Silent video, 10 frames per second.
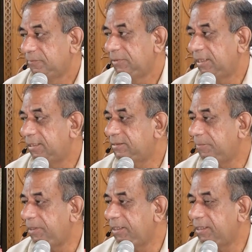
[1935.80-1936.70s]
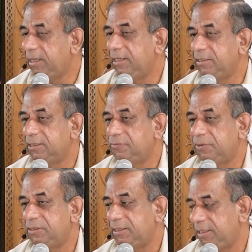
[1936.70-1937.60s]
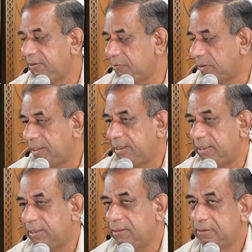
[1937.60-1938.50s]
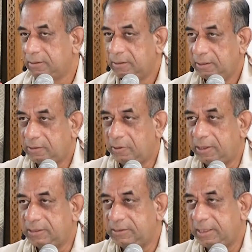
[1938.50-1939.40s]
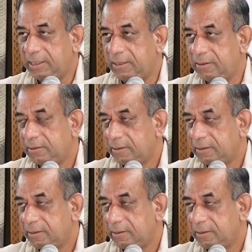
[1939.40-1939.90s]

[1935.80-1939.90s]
There are Semitic religions which say, you are here, God is there,